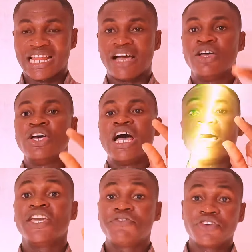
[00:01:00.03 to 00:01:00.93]
now.
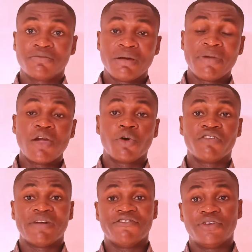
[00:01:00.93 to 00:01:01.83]
If you remember in one
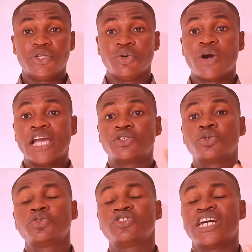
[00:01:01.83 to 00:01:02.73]
of my videos, I
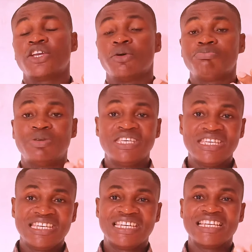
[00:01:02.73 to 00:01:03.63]
told you that your
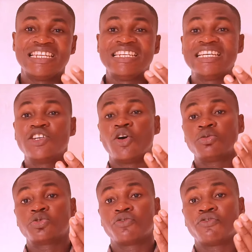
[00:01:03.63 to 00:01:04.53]
pig need
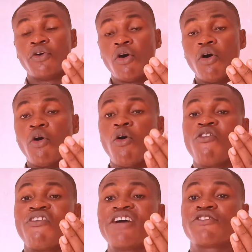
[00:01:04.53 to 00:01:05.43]
up to 4 or
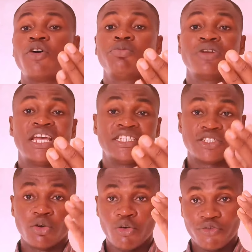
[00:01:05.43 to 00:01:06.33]
5
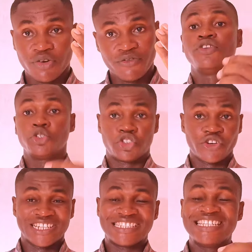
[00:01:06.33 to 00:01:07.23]
components of
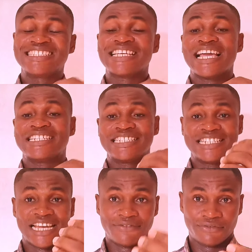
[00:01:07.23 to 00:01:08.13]
nutrient inside
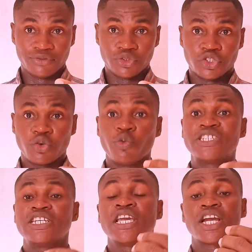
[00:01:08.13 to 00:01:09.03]
their food,
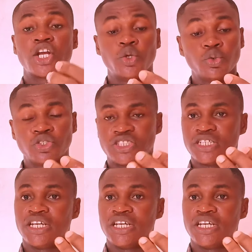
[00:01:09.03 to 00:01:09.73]
which include